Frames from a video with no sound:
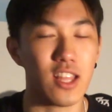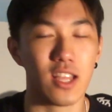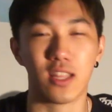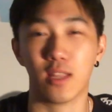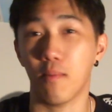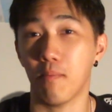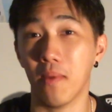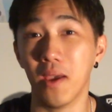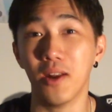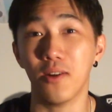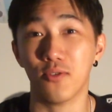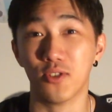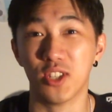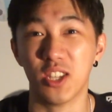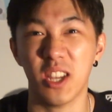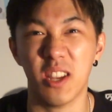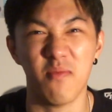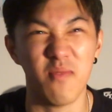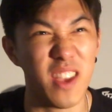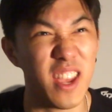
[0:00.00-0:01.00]
like the metal
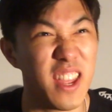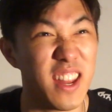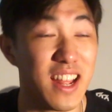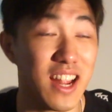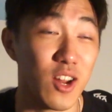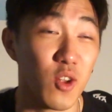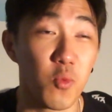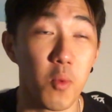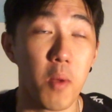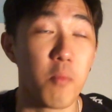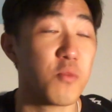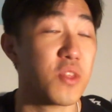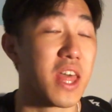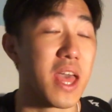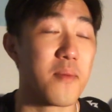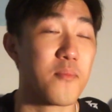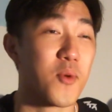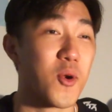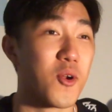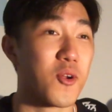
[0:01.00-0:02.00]
shit, man. I don't remember
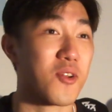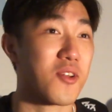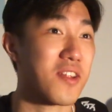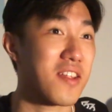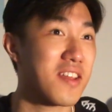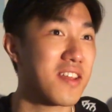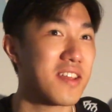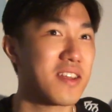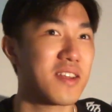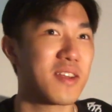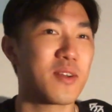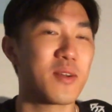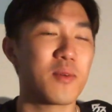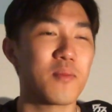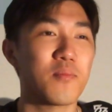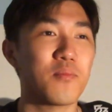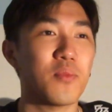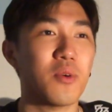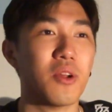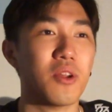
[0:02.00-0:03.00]
that part.
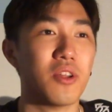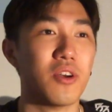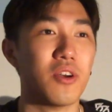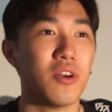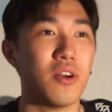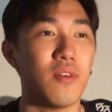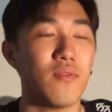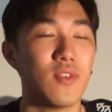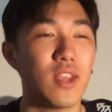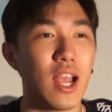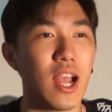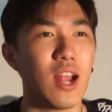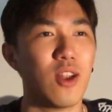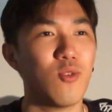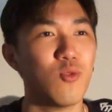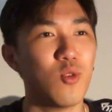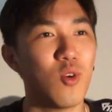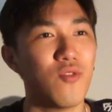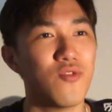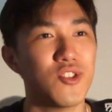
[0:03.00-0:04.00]
But yeah, I
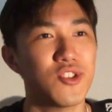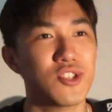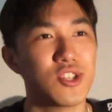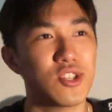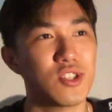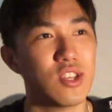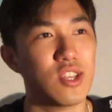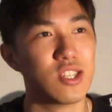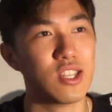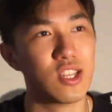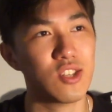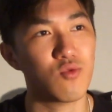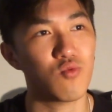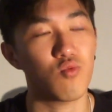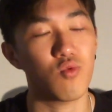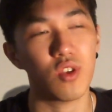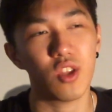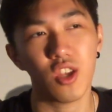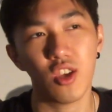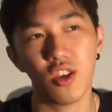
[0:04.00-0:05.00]
don't know if this is this
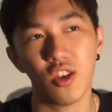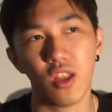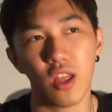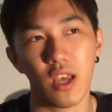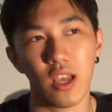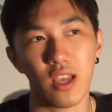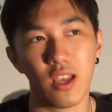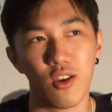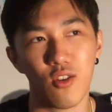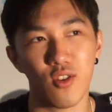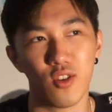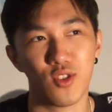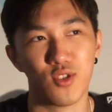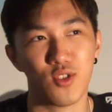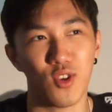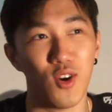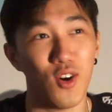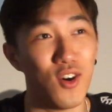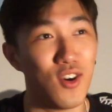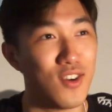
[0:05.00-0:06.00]
really, like, her
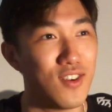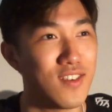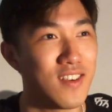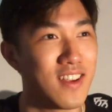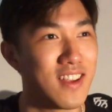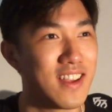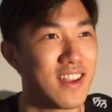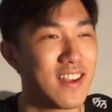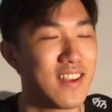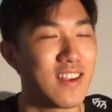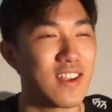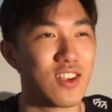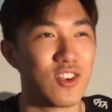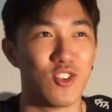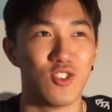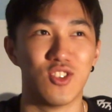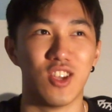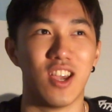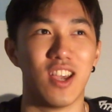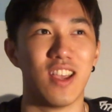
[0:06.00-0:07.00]
song,
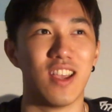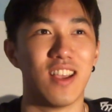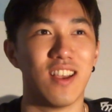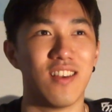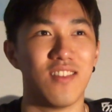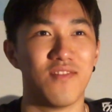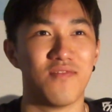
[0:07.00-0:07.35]
because I